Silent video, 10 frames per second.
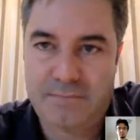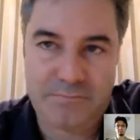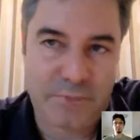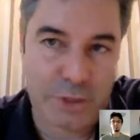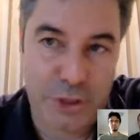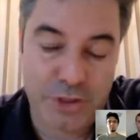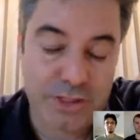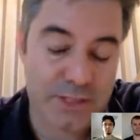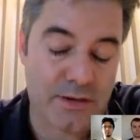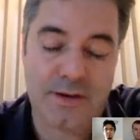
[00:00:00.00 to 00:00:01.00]
There
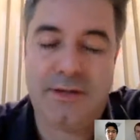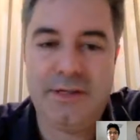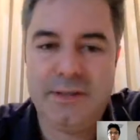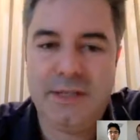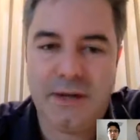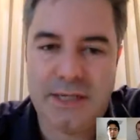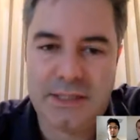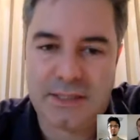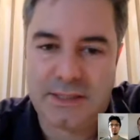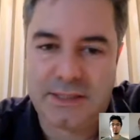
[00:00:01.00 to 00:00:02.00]
should start
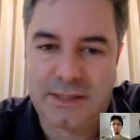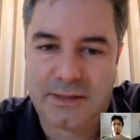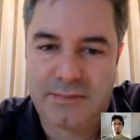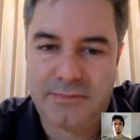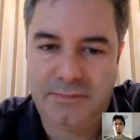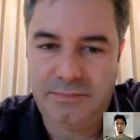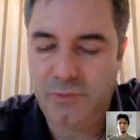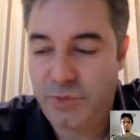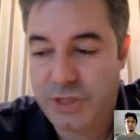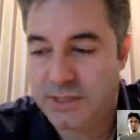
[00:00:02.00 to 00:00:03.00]

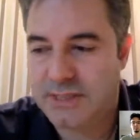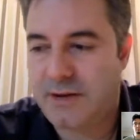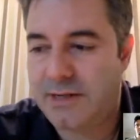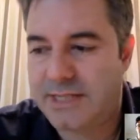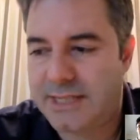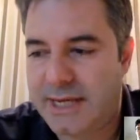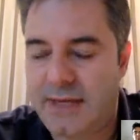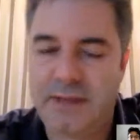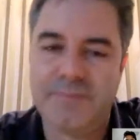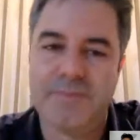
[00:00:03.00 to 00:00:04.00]
we should start
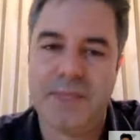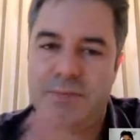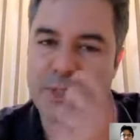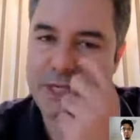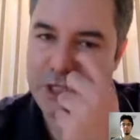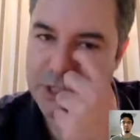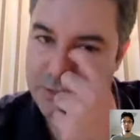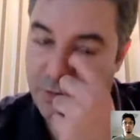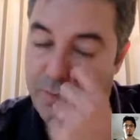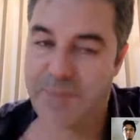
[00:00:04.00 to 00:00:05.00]
seeing
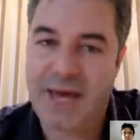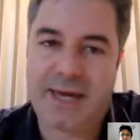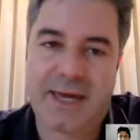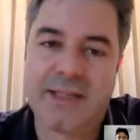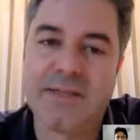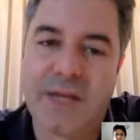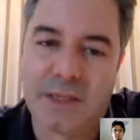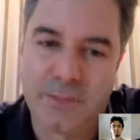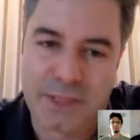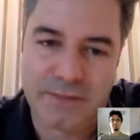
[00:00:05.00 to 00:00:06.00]
positions for back-end
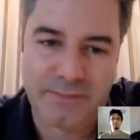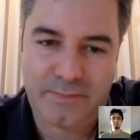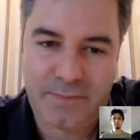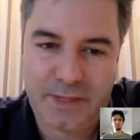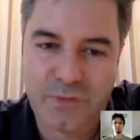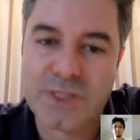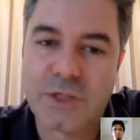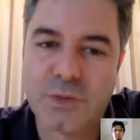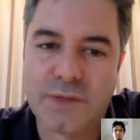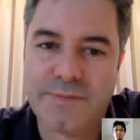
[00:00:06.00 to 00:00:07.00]
development with
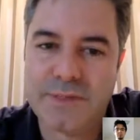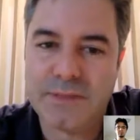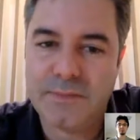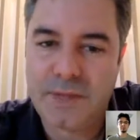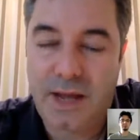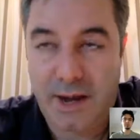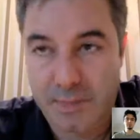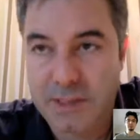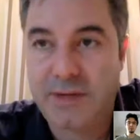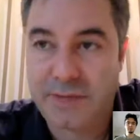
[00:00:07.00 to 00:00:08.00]
Swift, and I
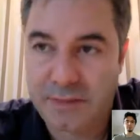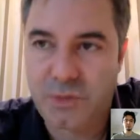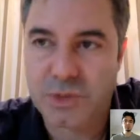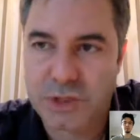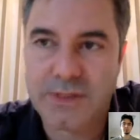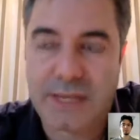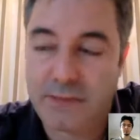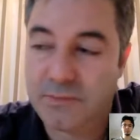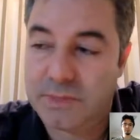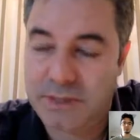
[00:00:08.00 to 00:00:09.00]
believe that
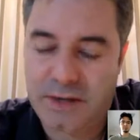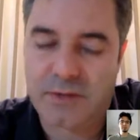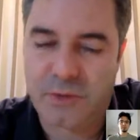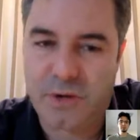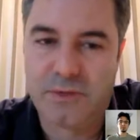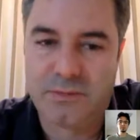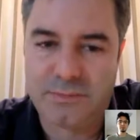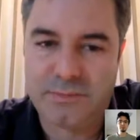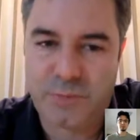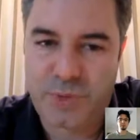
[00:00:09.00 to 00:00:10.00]
that's going to grow
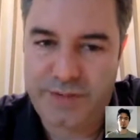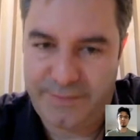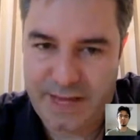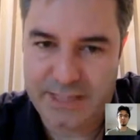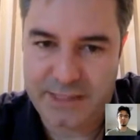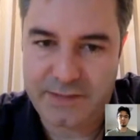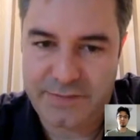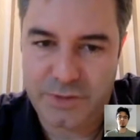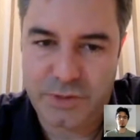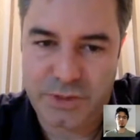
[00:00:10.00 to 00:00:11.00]
pretty fast in the
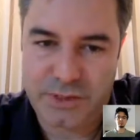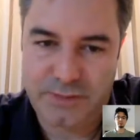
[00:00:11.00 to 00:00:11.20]
future.